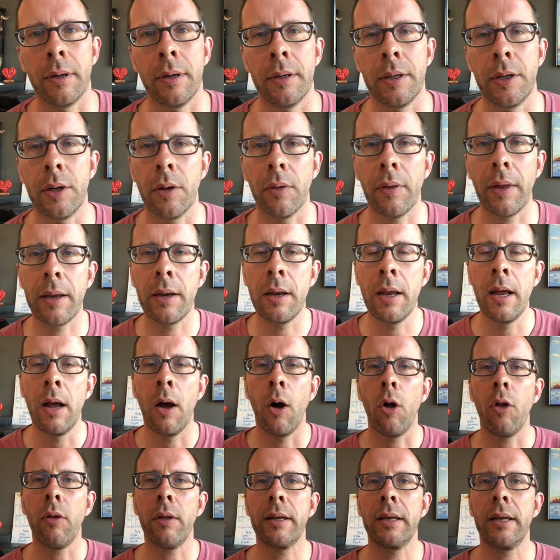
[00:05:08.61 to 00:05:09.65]
You know, that
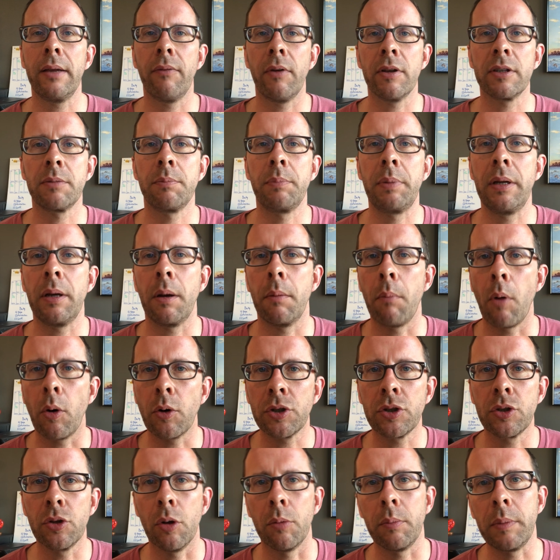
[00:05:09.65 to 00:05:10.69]
whole idea of us being
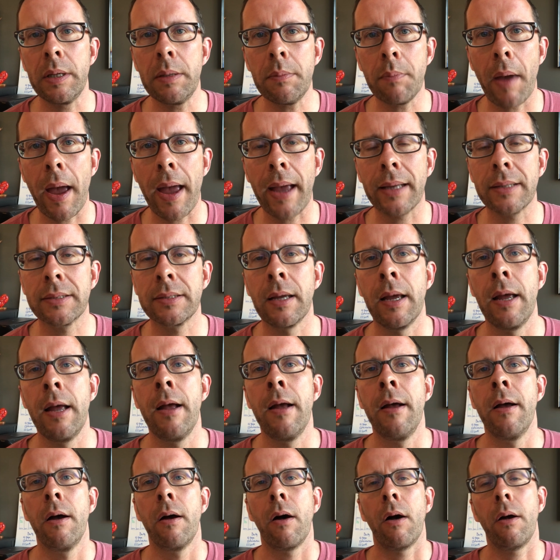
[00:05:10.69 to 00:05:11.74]
emotional meat bags.
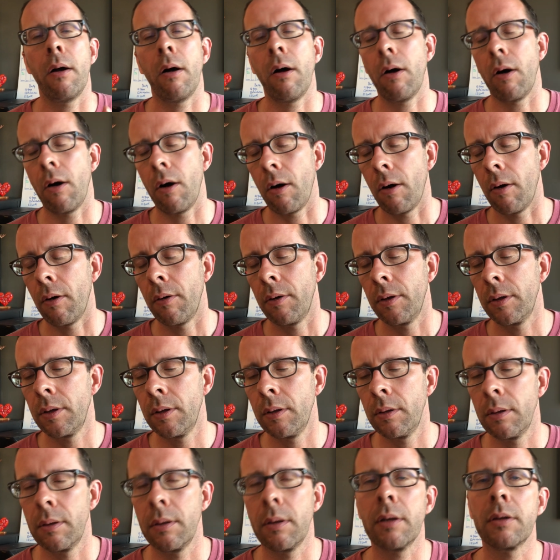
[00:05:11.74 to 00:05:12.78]
Oh,
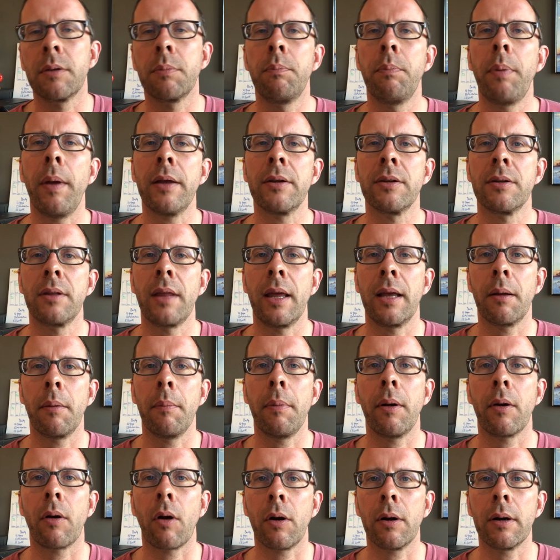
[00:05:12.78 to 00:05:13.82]
this best thing
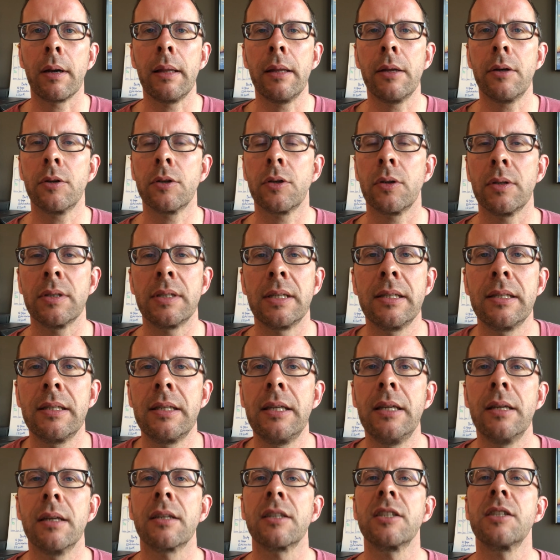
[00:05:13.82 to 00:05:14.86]
about art and literature is it's
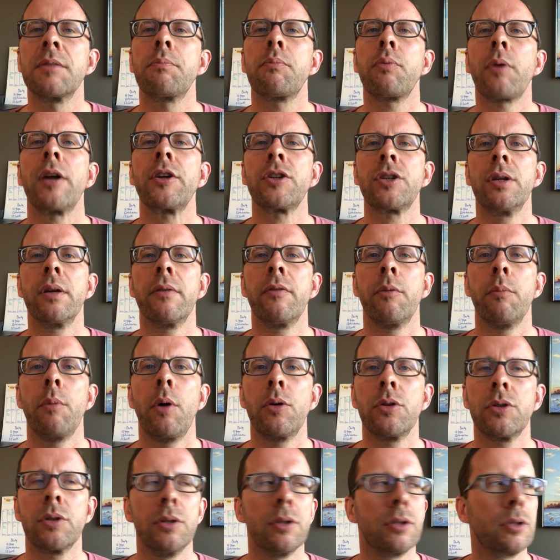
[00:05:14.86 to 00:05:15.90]
the expression of
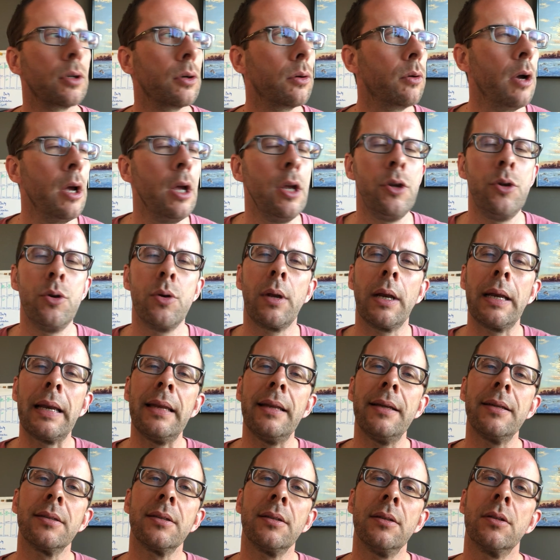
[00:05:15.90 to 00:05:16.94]
emotion. So you can
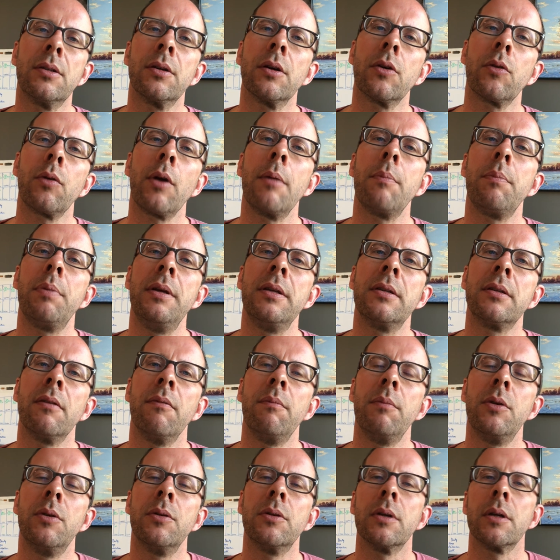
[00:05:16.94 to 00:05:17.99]
listen to a great piece
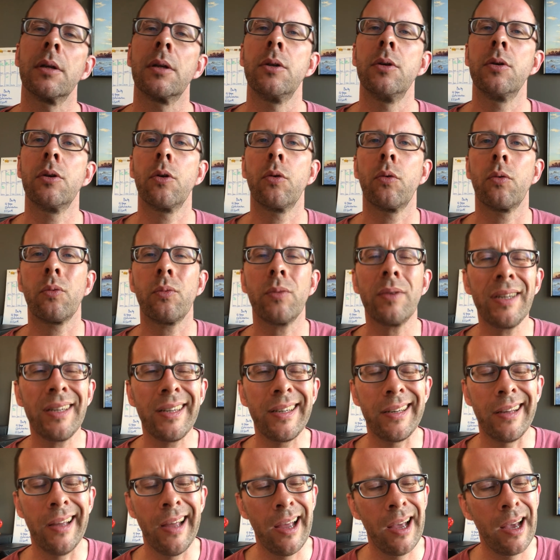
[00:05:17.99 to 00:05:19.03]
of music, you can
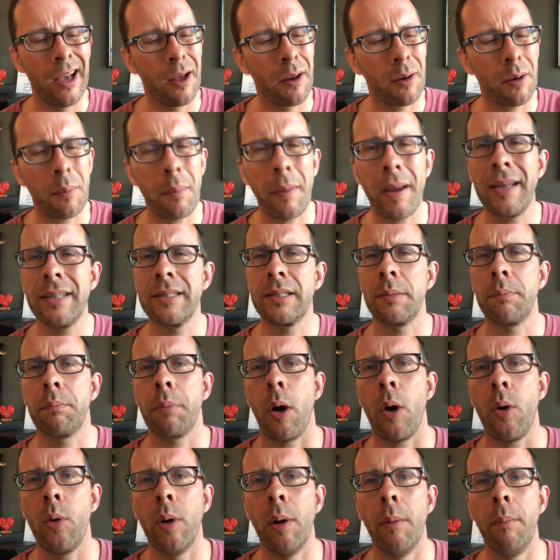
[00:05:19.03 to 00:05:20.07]
read an amazing
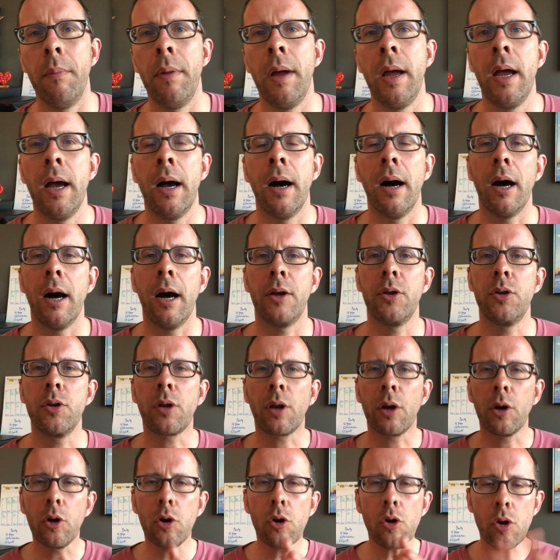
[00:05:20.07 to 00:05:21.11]
poem, you
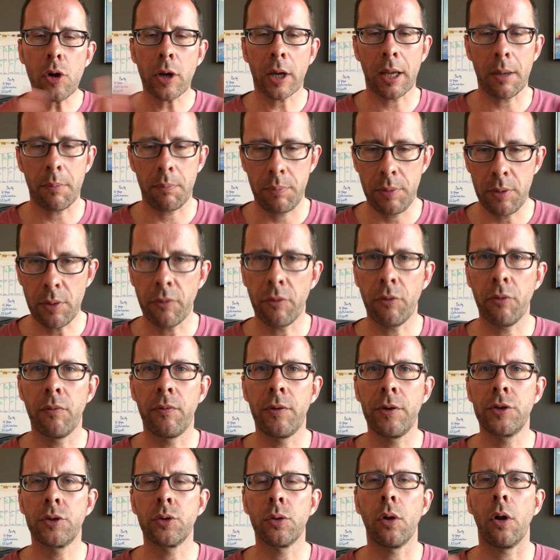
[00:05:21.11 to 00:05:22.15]
can look at beautiful
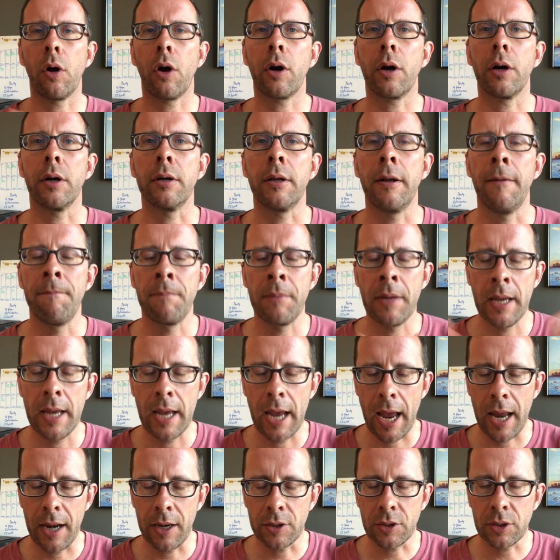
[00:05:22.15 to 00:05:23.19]
visual art,
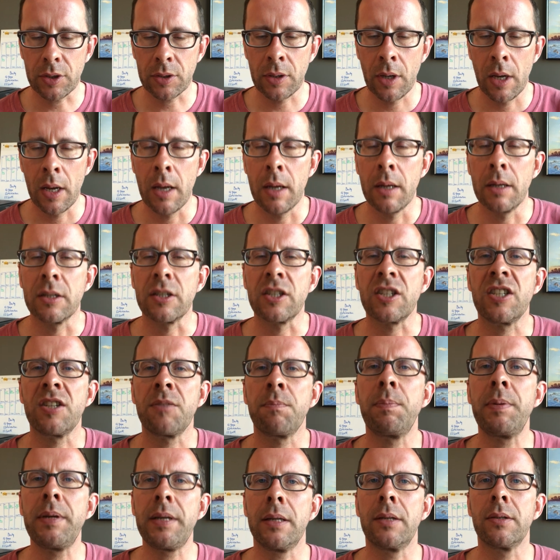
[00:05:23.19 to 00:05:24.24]
and it just
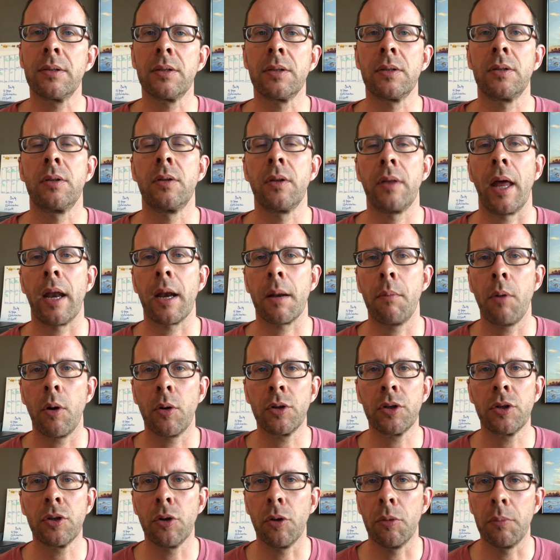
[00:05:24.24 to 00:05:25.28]
speaks to that
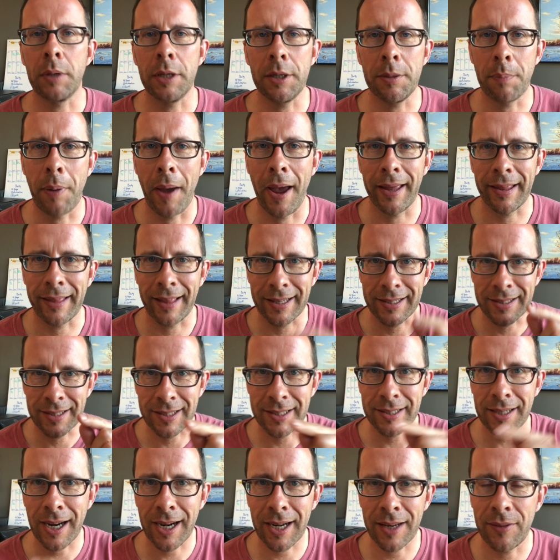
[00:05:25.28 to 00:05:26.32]
emotional meat bag that's
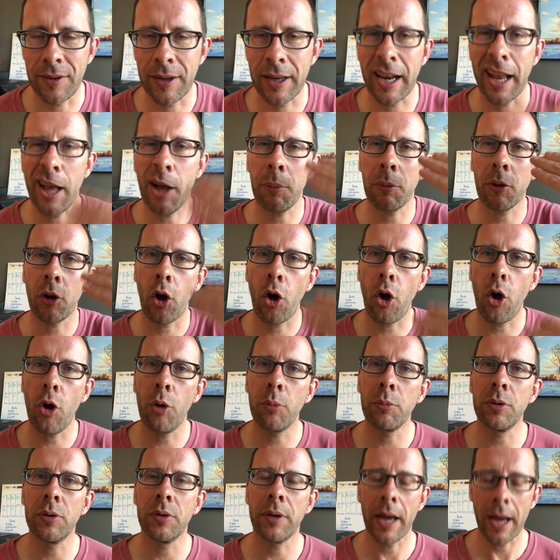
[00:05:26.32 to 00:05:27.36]
inside of you and help
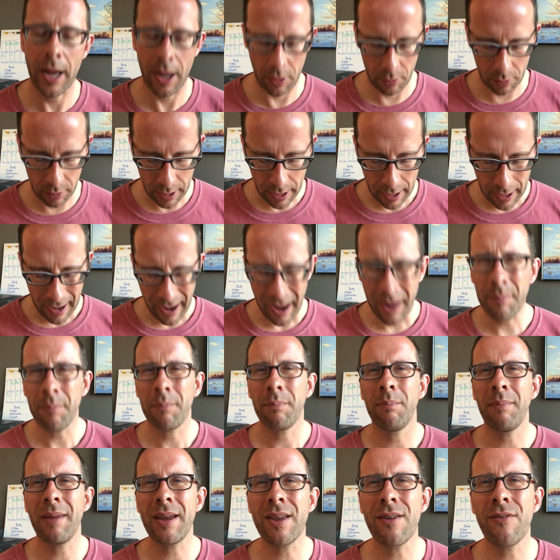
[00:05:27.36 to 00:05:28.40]
calm you down and
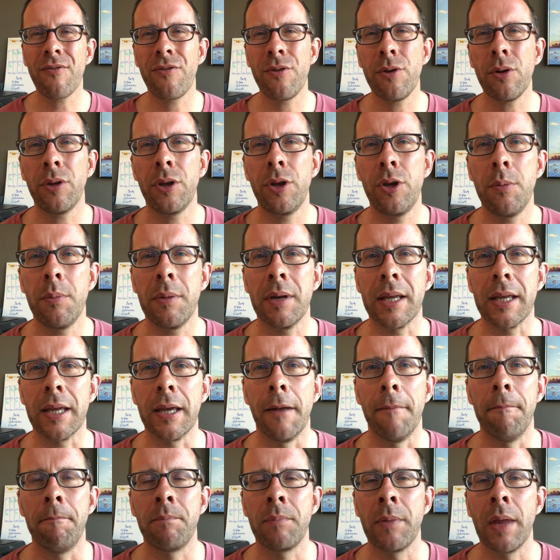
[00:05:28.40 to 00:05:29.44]
make you feel human
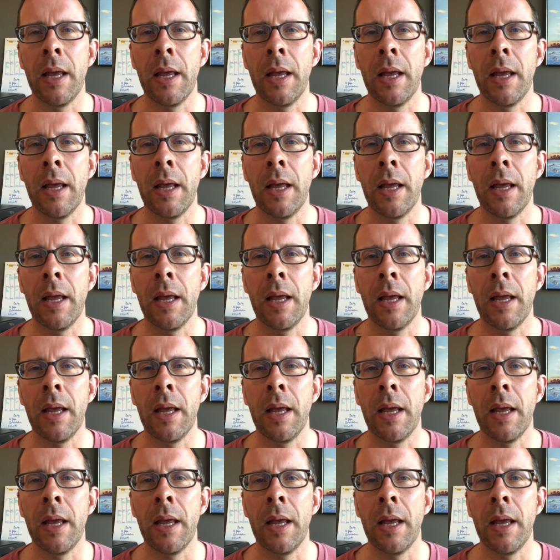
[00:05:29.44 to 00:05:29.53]
again.